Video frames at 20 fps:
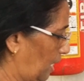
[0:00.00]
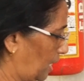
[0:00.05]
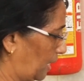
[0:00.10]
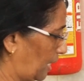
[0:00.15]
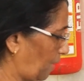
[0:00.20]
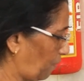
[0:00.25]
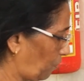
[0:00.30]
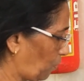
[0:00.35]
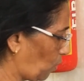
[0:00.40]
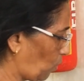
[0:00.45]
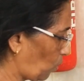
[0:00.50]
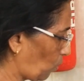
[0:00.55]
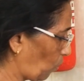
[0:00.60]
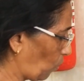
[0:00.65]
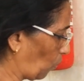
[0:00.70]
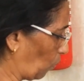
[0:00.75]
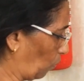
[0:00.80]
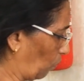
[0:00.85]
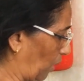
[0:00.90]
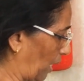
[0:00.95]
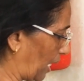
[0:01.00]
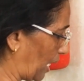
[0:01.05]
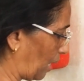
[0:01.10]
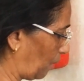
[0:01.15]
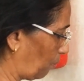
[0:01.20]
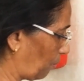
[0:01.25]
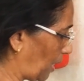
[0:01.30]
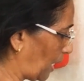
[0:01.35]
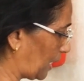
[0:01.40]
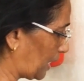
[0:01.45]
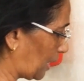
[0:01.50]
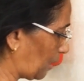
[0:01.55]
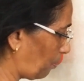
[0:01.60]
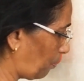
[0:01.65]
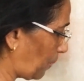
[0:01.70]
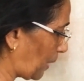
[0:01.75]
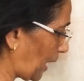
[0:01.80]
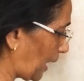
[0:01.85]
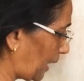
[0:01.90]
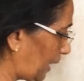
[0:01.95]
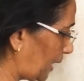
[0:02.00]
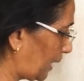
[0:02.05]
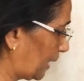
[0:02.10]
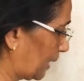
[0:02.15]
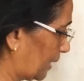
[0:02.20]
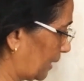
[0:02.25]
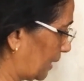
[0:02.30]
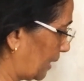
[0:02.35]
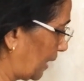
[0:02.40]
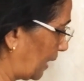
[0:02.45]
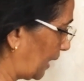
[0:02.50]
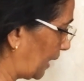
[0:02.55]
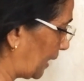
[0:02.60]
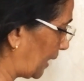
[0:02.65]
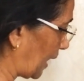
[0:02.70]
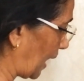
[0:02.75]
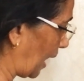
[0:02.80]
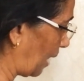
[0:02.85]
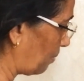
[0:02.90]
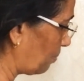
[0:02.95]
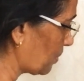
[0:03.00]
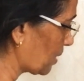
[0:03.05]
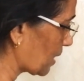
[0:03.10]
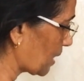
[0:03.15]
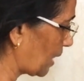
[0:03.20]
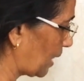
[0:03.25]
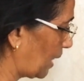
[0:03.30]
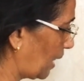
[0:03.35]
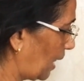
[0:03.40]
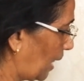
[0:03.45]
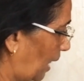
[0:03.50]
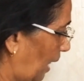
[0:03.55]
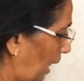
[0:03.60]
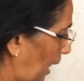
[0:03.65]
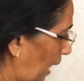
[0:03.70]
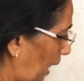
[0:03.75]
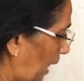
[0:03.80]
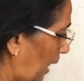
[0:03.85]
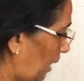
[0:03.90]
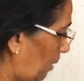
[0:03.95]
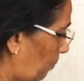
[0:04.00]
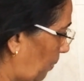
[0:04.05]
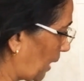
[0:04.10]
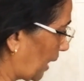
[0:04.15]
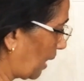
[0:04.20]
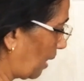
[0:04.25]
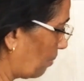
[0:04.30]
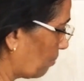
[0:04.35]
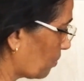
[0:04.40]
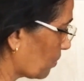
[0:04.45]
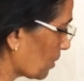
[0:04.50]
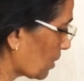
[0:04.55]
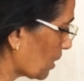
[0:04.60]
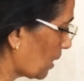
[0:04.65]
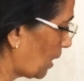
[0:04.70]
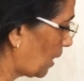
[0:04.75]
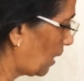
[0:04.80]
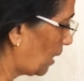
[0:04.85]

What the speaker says: Therefore, when I multiply it 3 times, it becomes